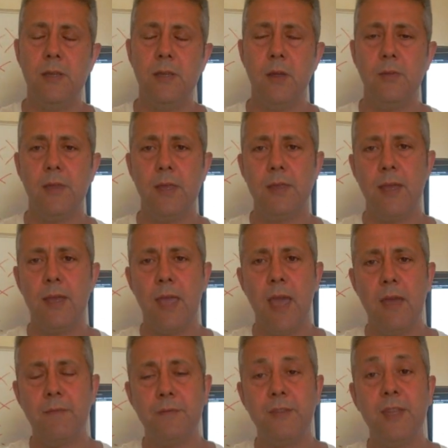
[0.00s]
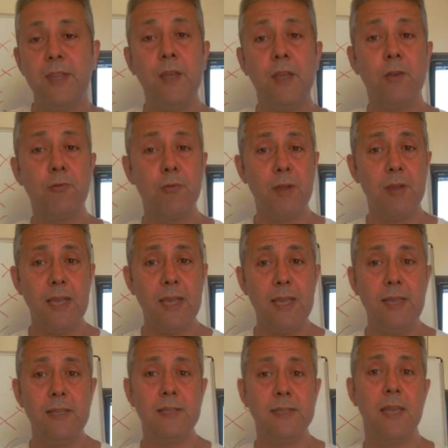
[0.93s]
They have
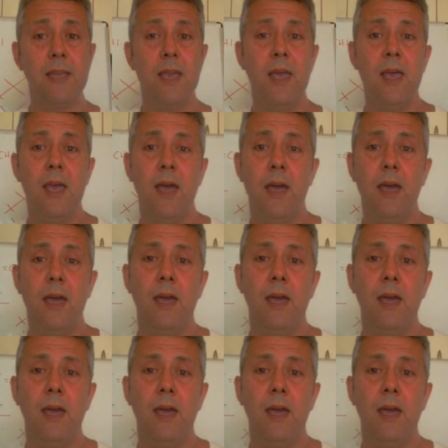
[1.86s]
degrees